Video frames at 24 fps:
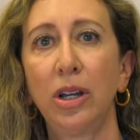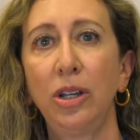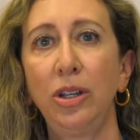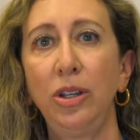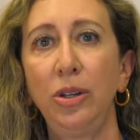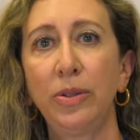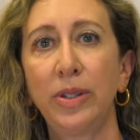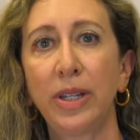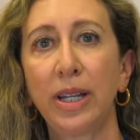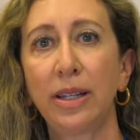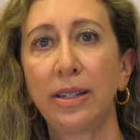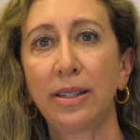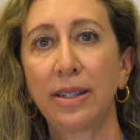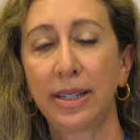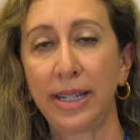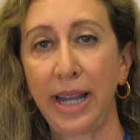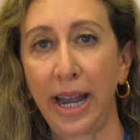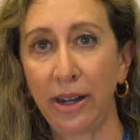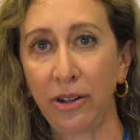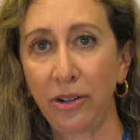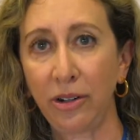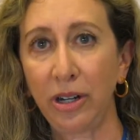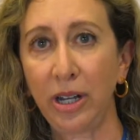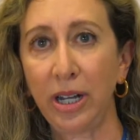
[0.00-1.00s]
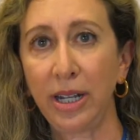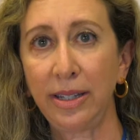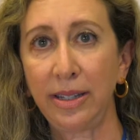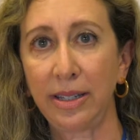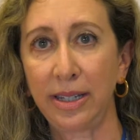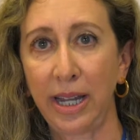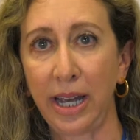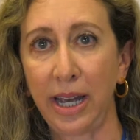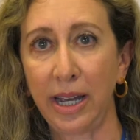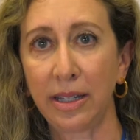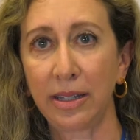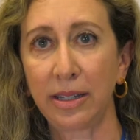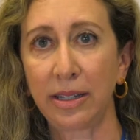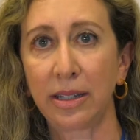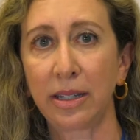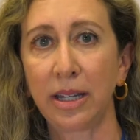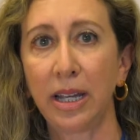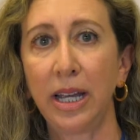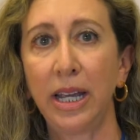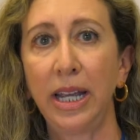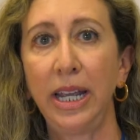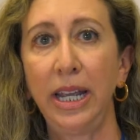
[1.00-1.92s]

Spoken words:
using standardized tests,